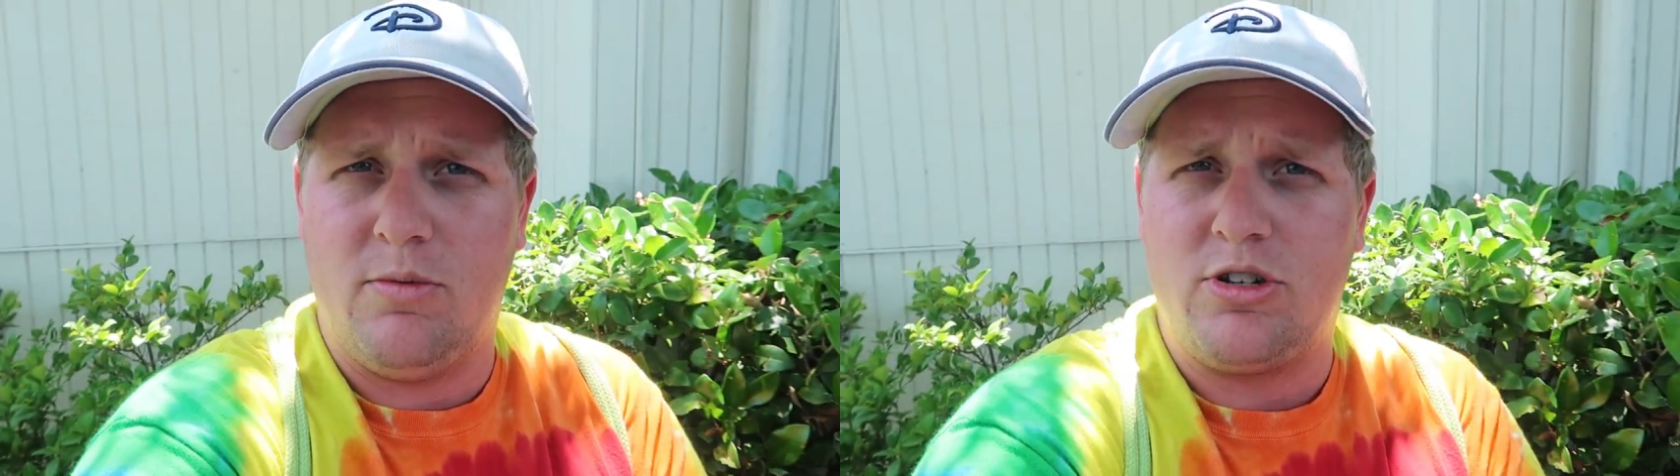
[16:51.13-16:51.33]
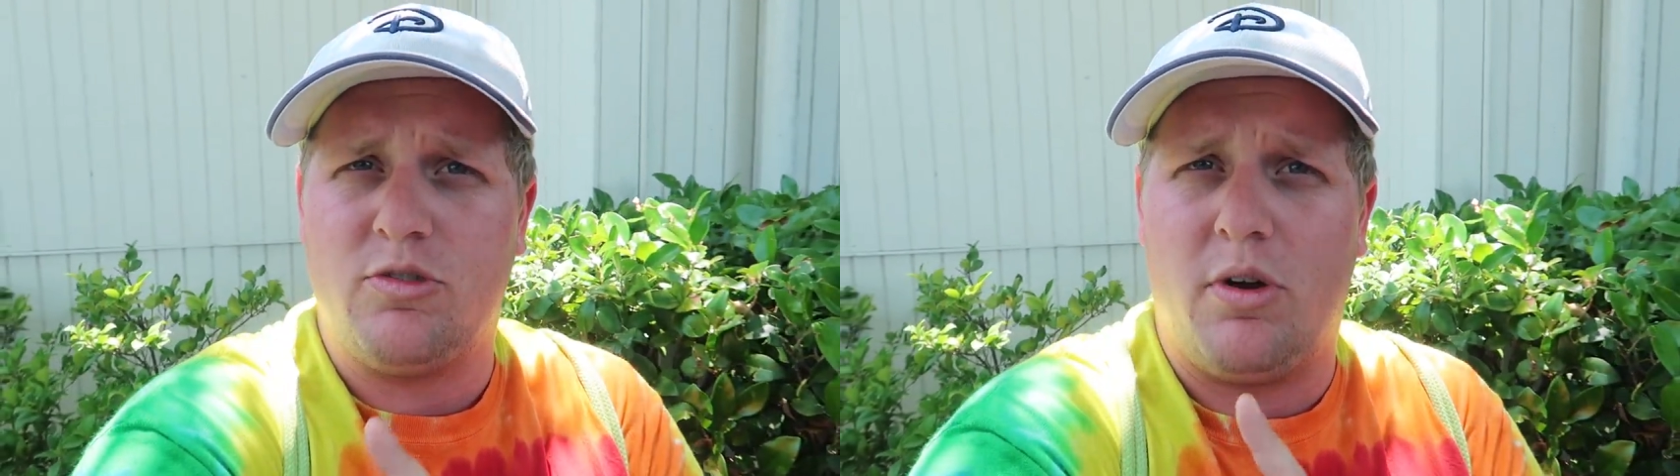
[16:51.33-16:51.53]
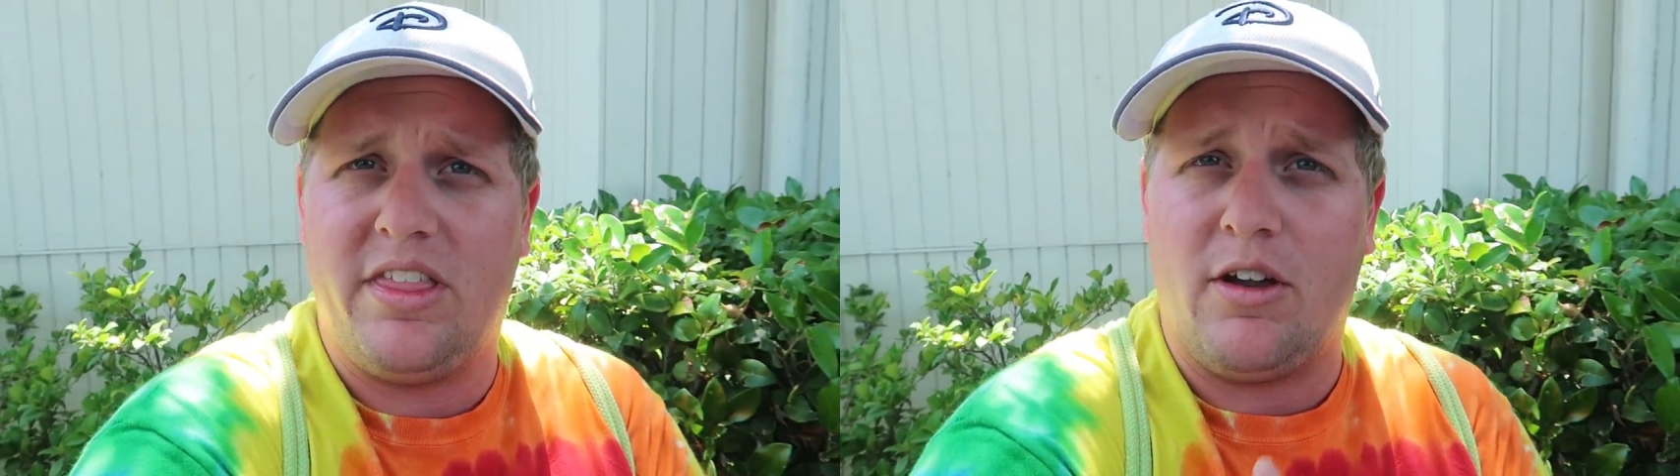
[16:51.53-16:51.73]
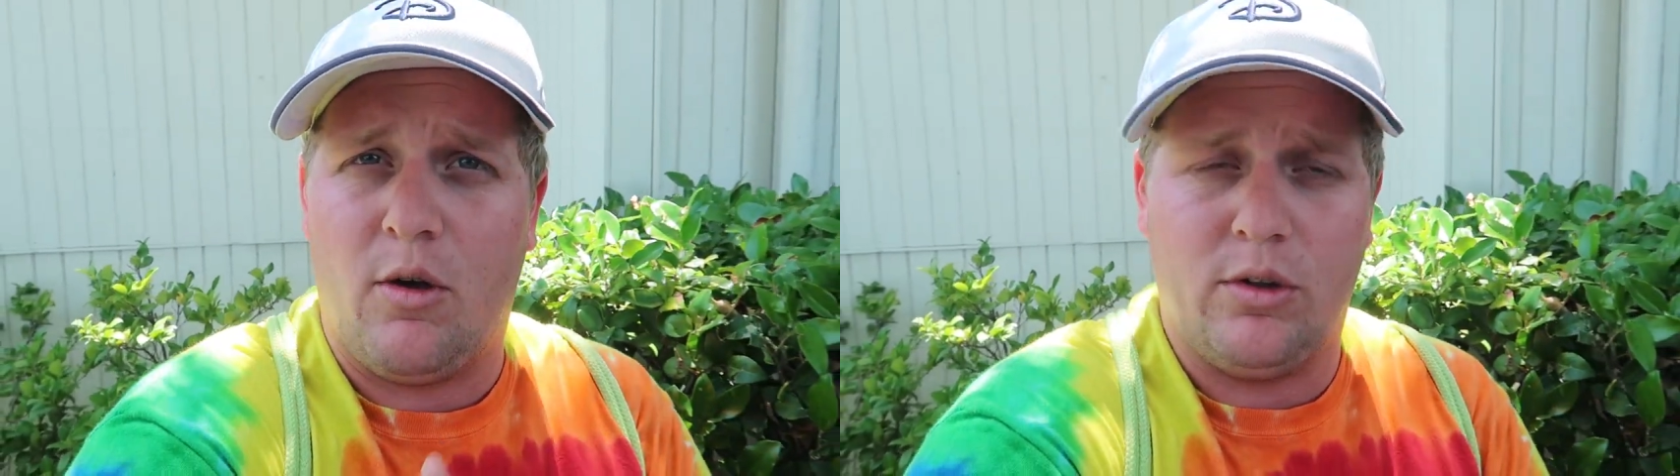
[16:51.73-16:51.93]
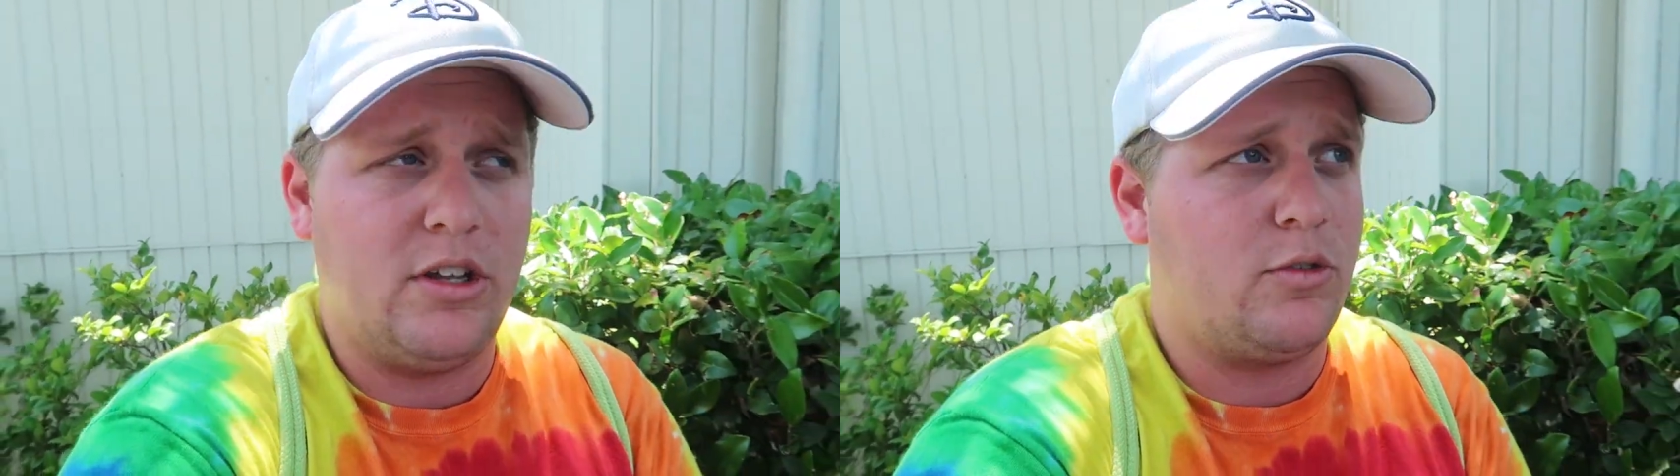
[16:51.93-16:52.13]
which is one of the
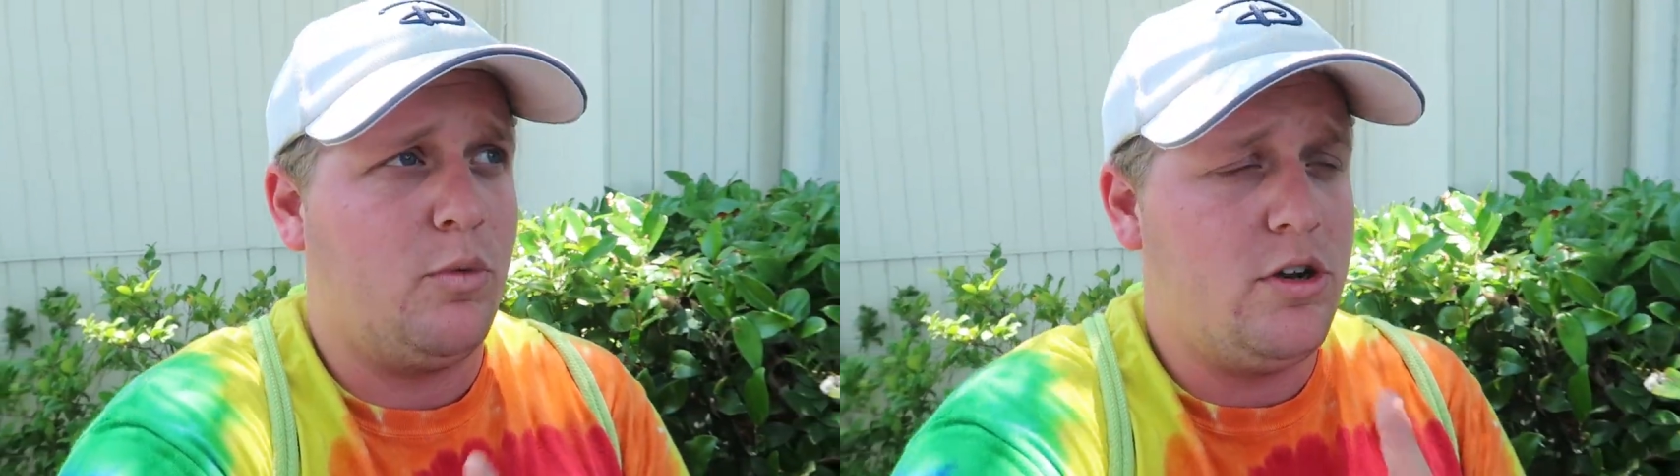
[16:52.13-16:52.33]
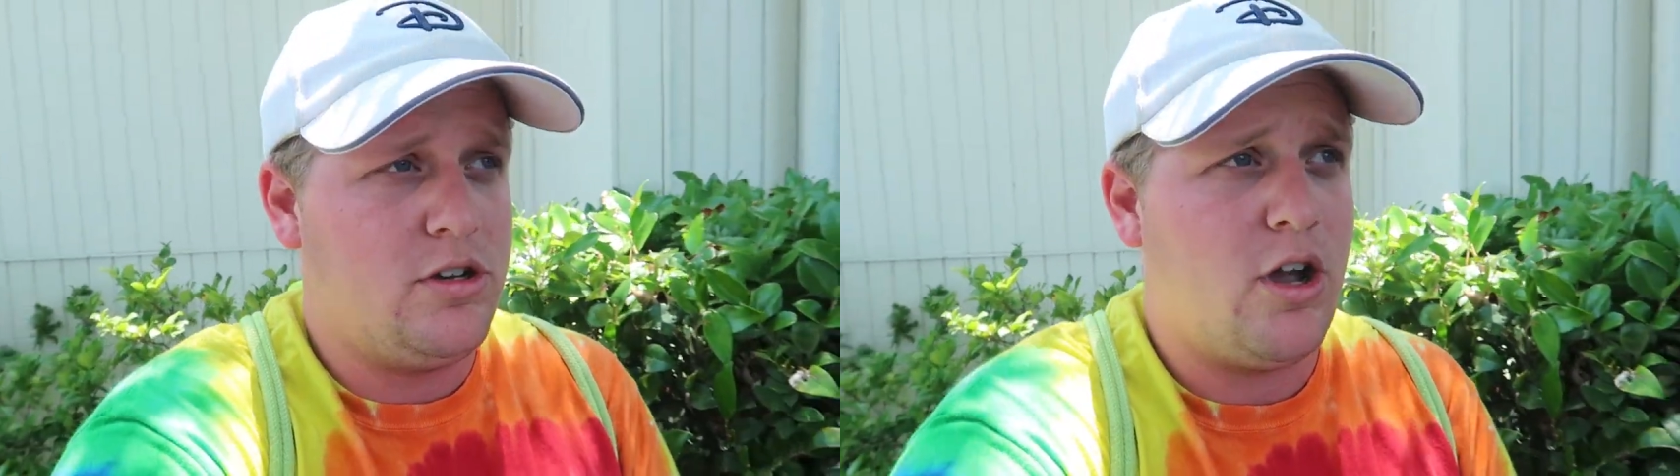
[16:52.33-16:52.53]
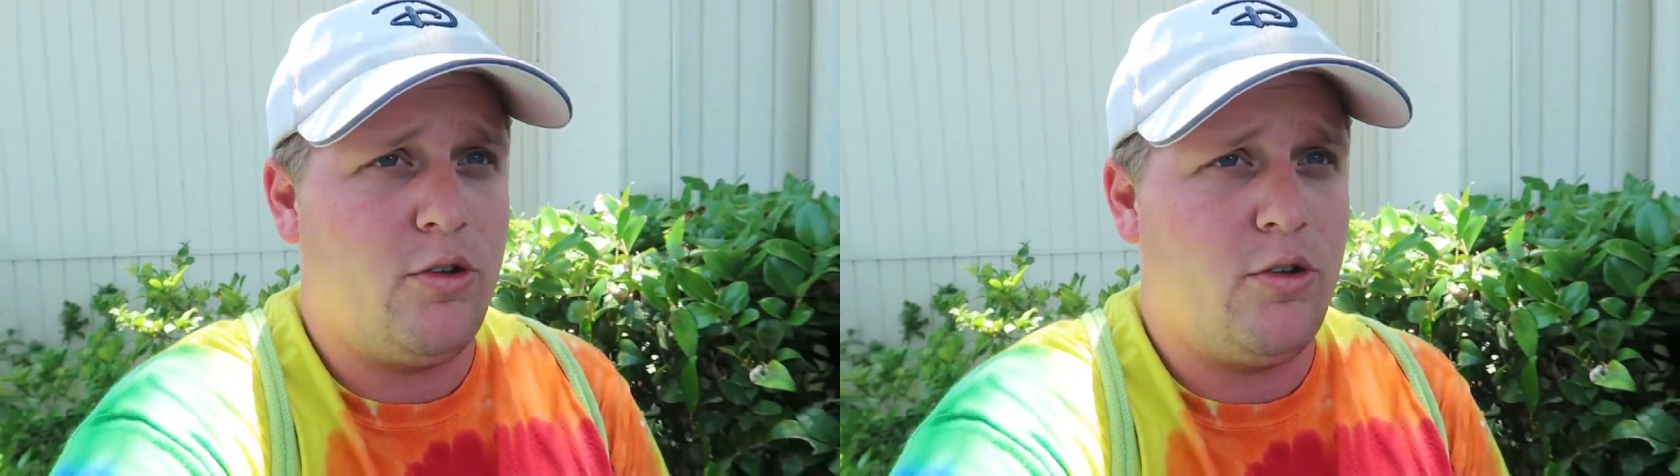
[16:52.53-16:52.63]
oldest wooden